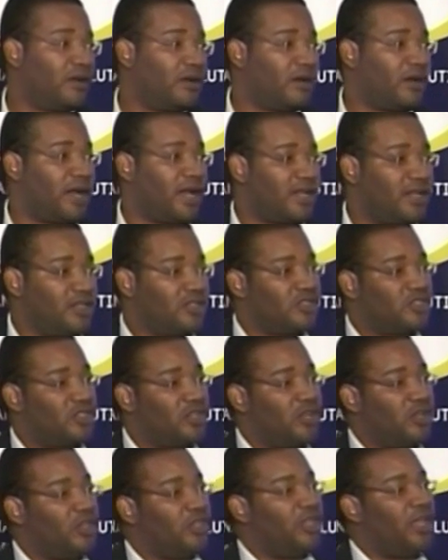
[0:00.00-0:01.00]
right?
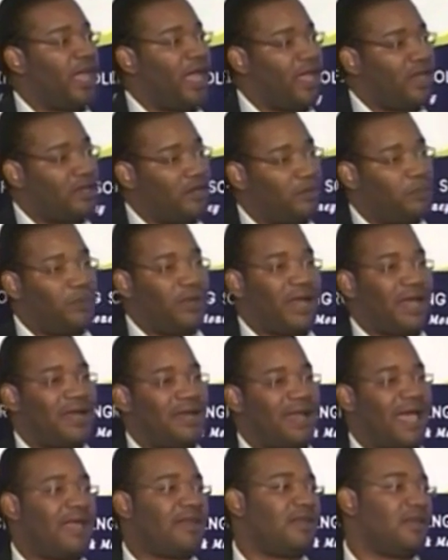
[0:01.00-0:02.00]
So you end up with a
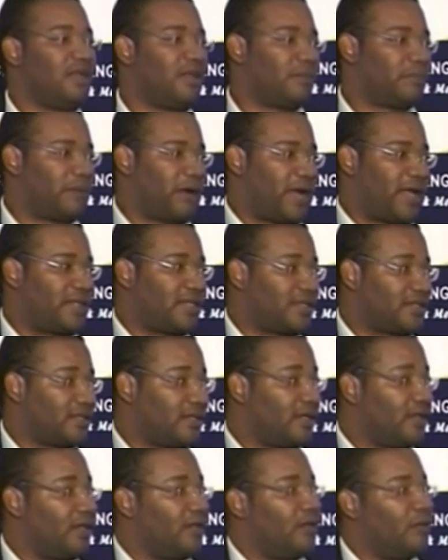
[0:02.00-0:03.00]
$9 price
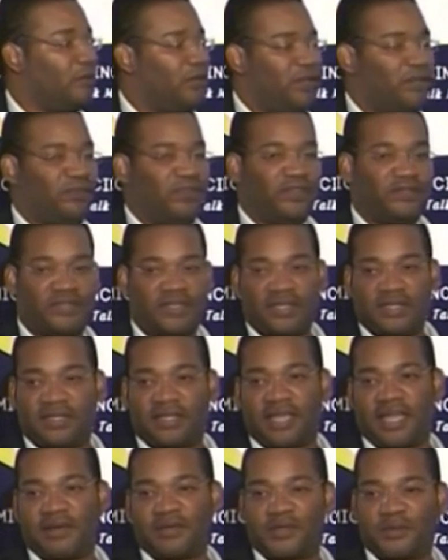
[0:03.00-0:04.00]
with a 15
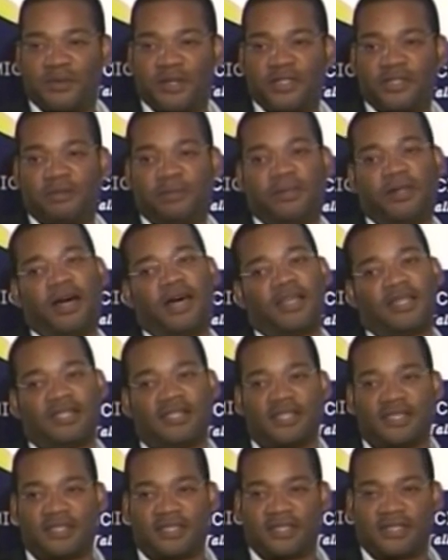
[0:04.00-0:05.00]
times multiple on the
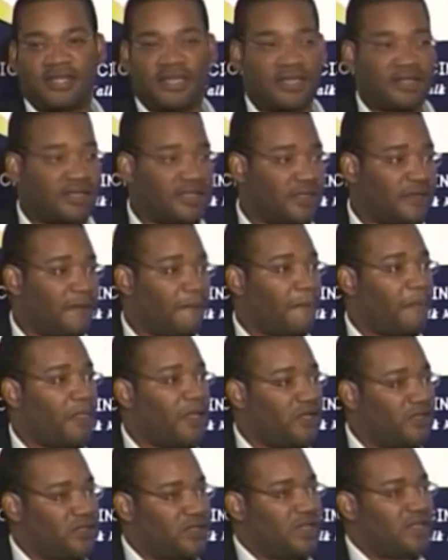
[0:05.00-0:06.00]
60 cents.
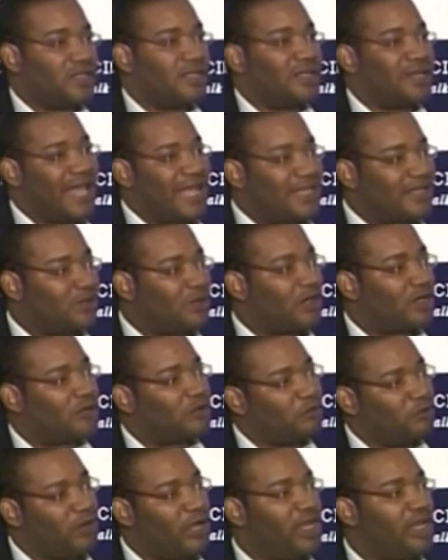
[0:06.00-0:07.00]
So you see, that's
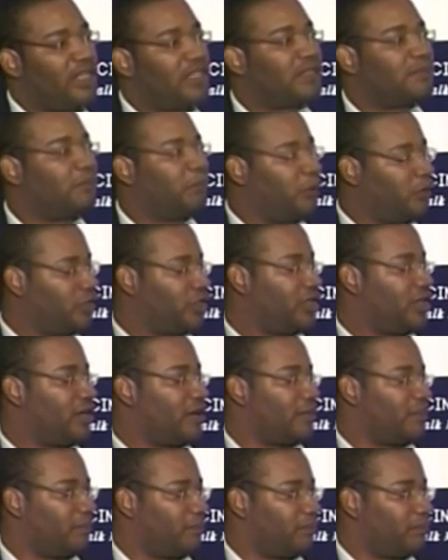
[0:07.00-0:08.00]
what really is pushing
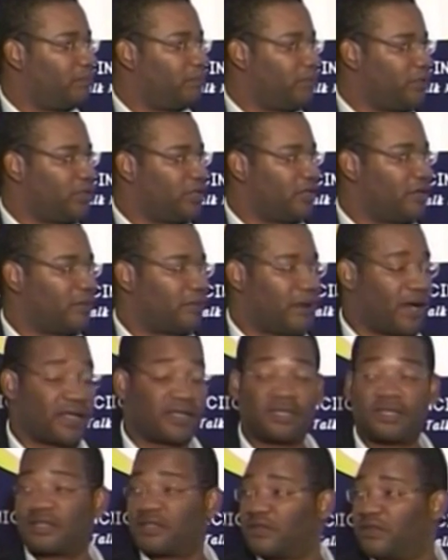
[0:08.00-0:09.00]
the
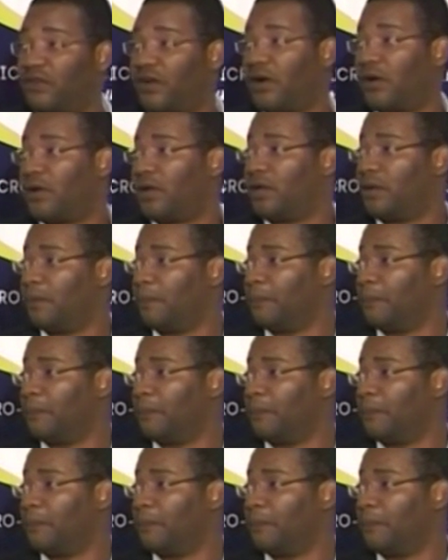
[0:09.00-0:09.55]
prices forward.